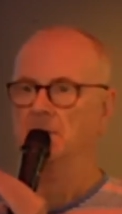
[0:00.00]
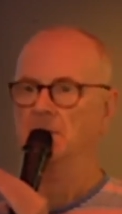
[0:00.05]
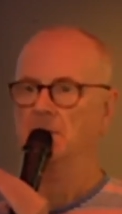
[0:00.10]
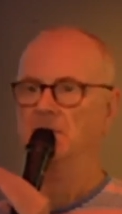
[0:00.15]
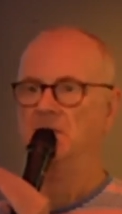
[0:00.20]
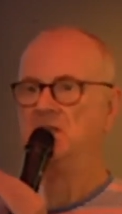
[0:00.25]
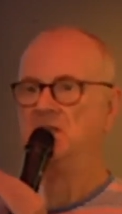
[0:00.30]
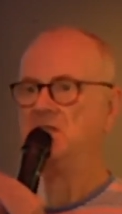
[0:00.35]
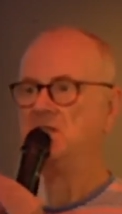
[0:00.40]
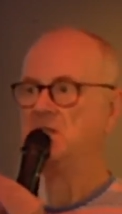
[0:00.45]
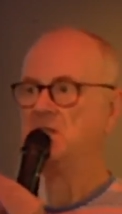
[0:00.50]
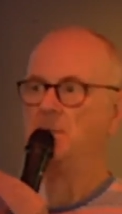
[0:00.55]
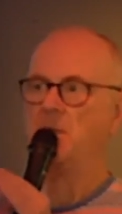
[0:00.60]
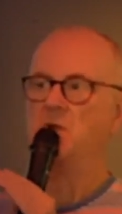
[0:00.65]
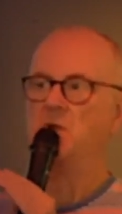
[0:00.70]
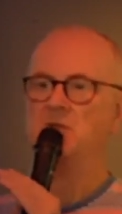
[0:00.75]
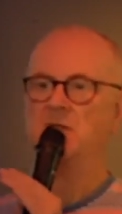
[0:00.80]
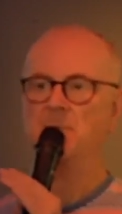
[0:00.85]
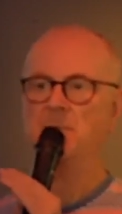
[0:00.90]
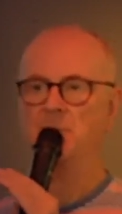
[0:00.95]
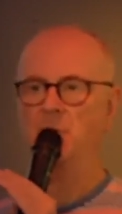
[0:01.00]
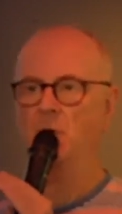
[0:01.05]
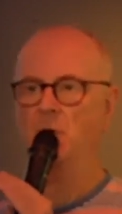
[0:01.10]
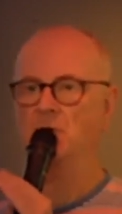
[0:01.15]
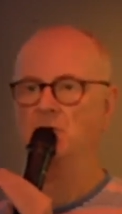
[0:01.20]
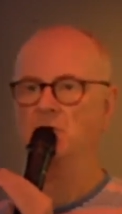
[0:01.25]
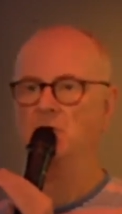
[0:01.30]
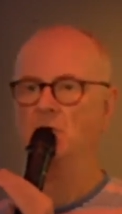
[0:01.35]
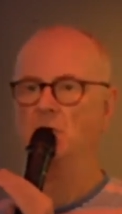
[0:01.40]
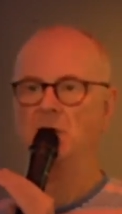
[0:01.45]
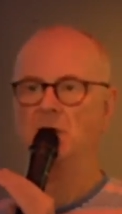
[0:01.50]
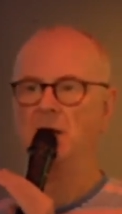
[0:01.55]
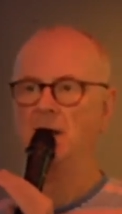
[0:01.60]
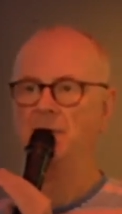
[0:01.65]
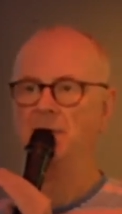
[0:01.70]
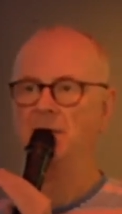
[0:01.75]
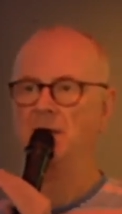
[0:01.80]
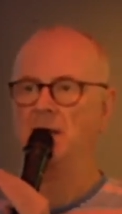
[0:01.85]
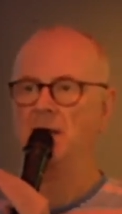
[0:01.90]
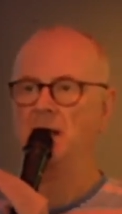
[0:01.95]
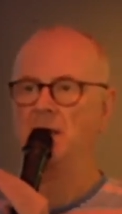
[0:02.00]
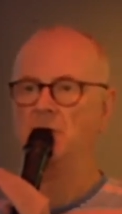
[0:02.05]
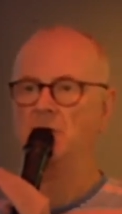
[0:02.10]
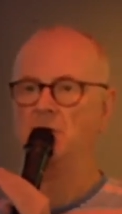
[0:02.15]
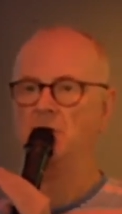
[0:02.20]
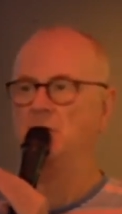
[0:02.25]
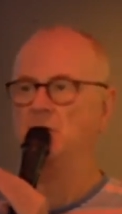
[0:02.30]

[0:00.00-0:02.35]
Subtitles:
This is the most important talk I think I could